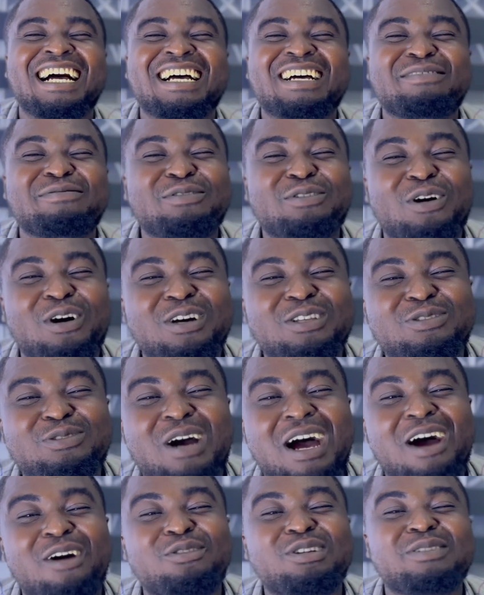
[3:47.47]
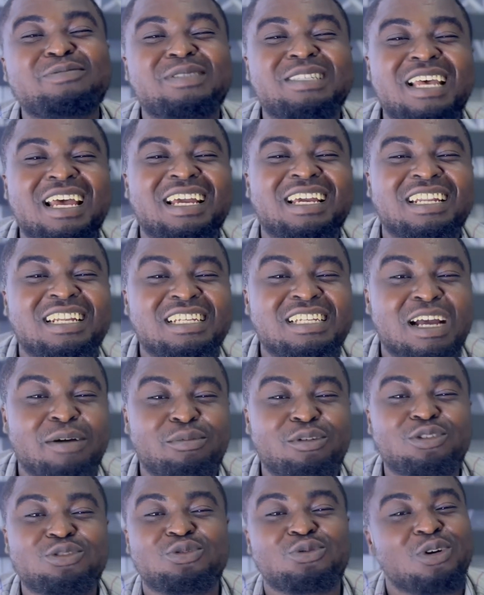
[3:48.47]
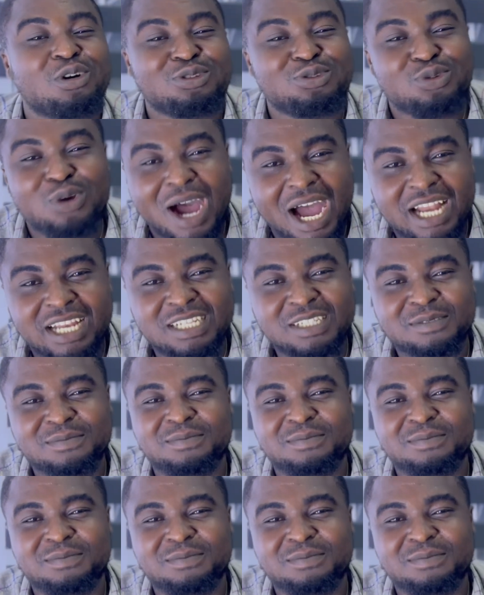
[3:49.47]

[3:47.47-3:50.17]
because wa when him say Kennedy Agyapong so squad